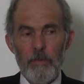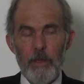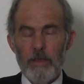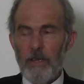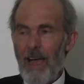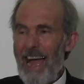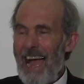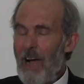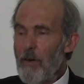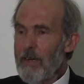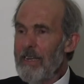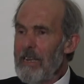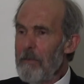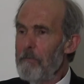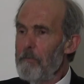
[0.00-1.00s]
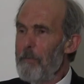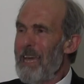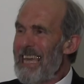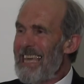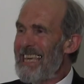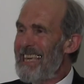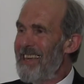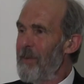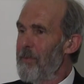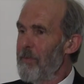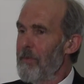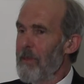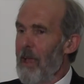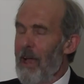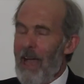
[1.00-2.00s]
So how can it be?
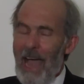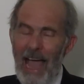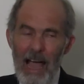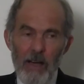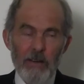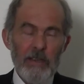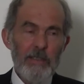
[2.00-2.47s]
How